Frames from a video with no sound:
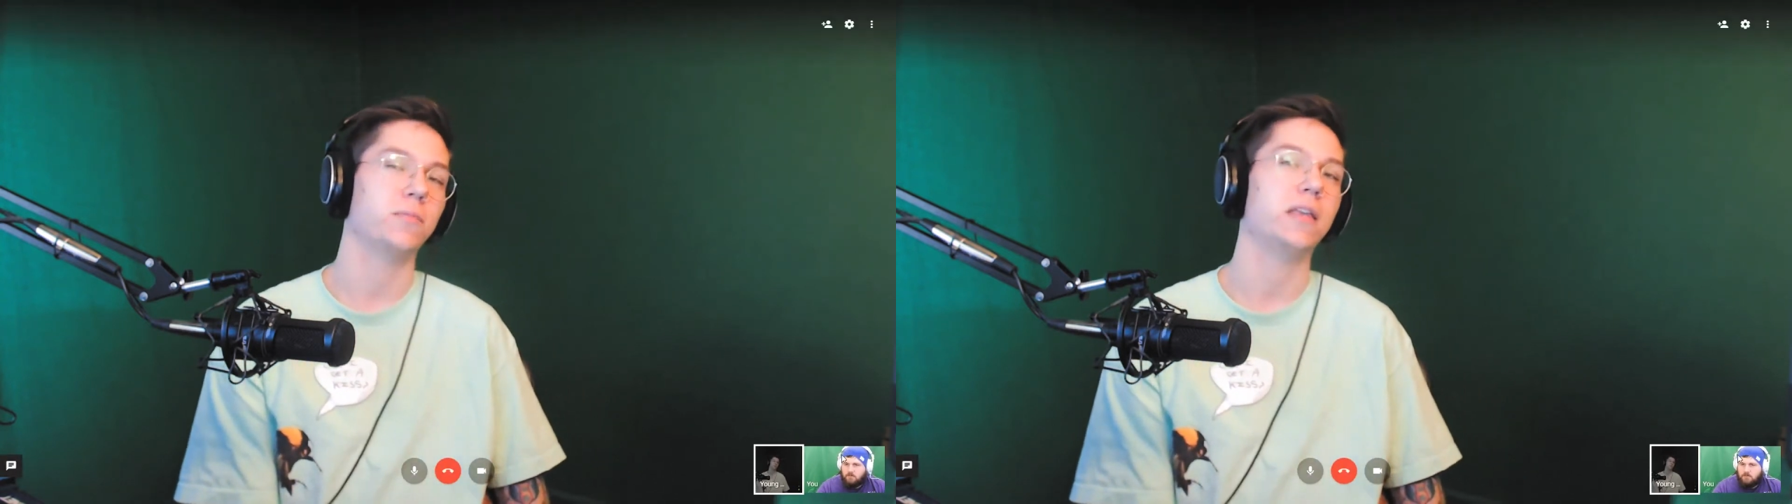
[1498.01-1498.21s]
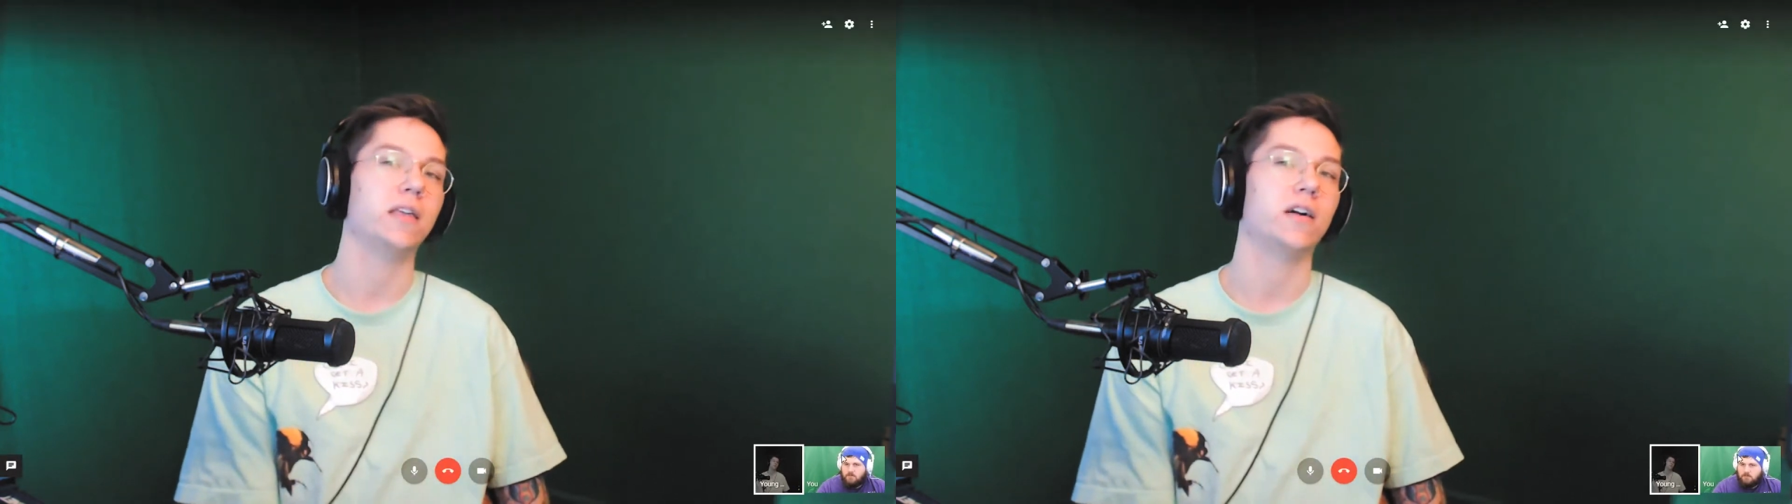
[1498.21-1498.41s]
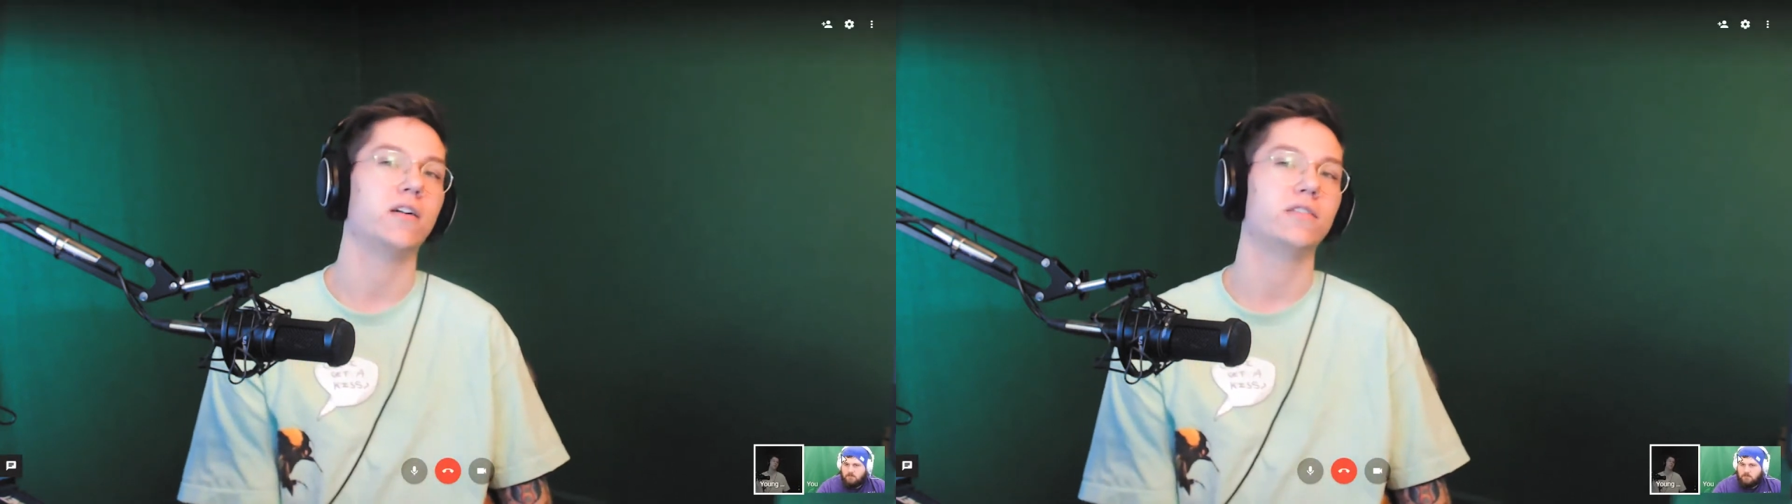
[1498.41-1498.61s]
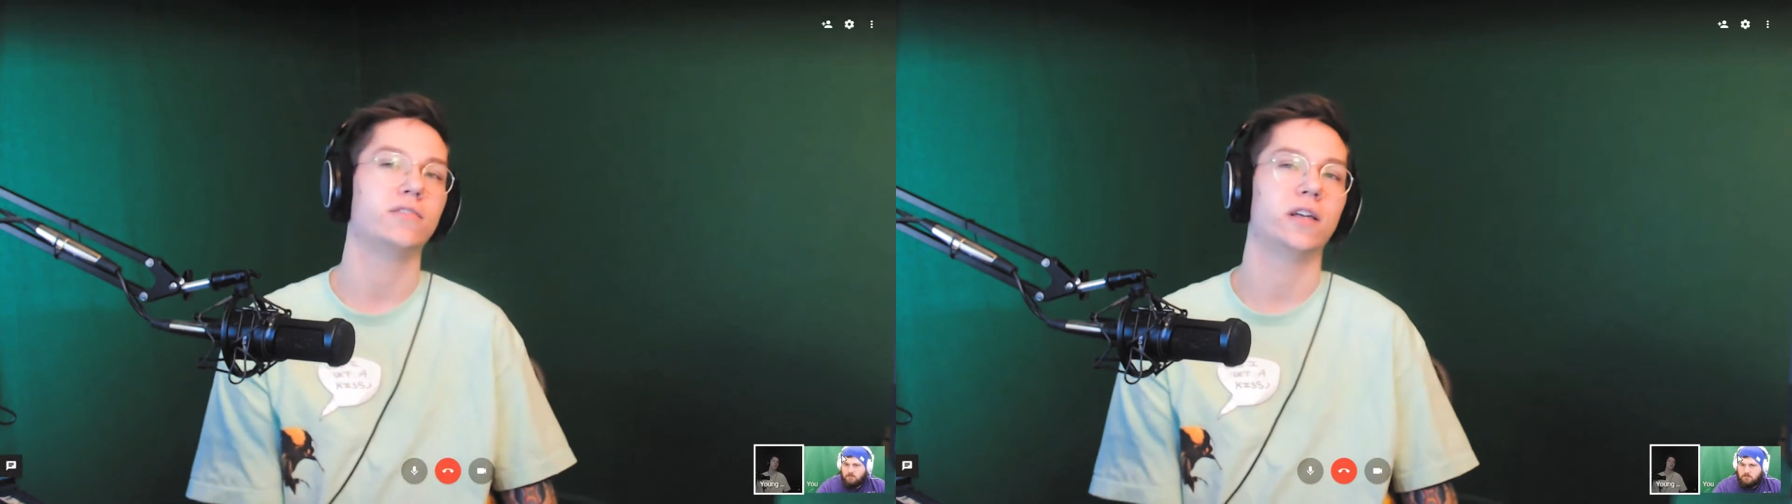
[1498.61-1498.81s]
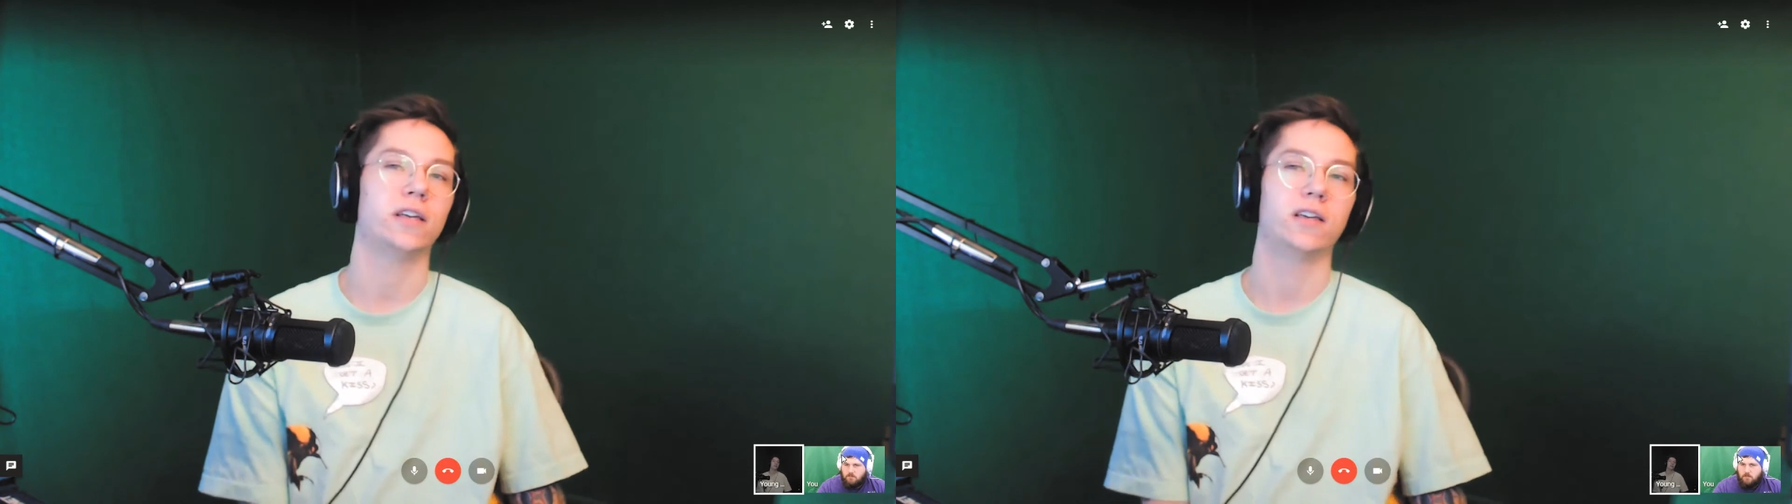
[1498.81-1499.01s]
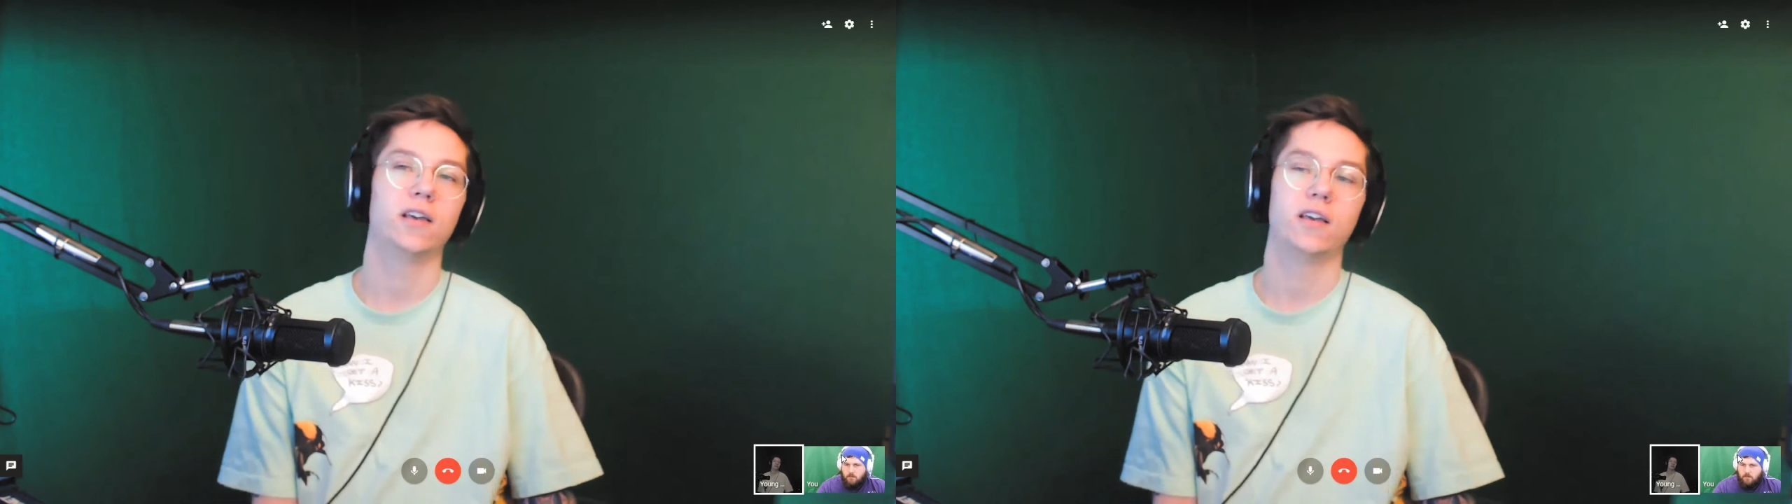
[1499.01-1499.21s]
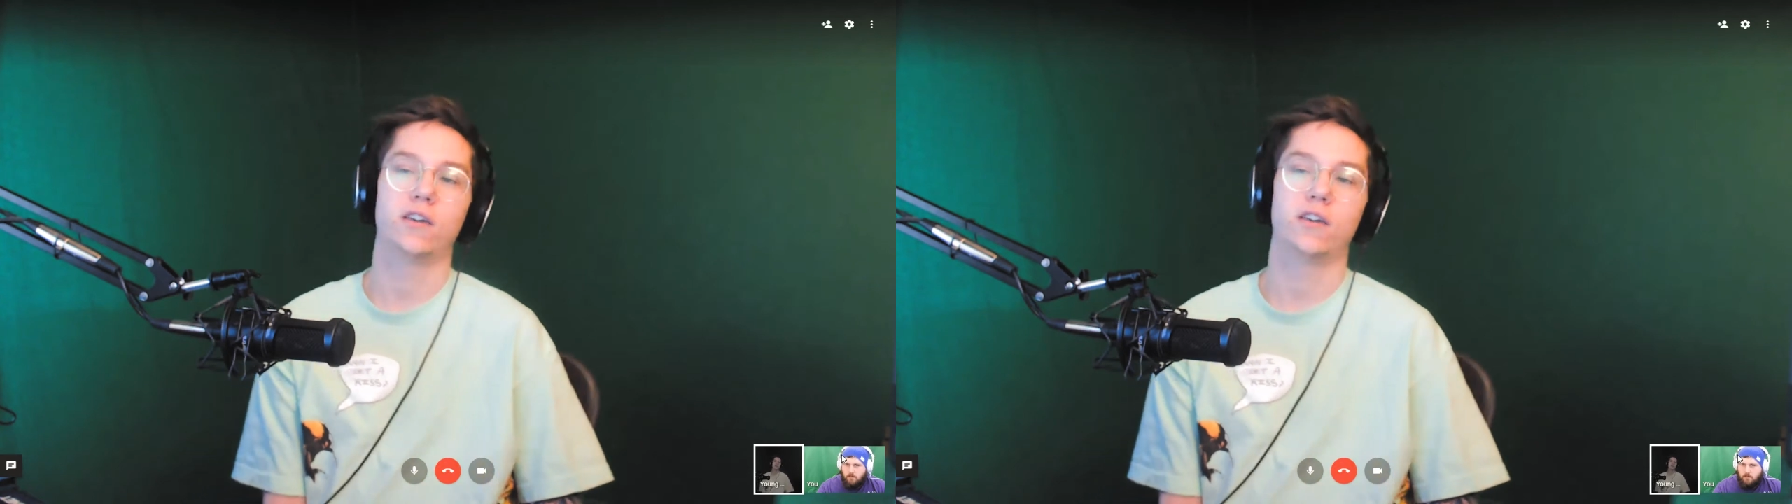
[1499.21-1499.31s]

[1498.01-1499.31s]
like meeting all of like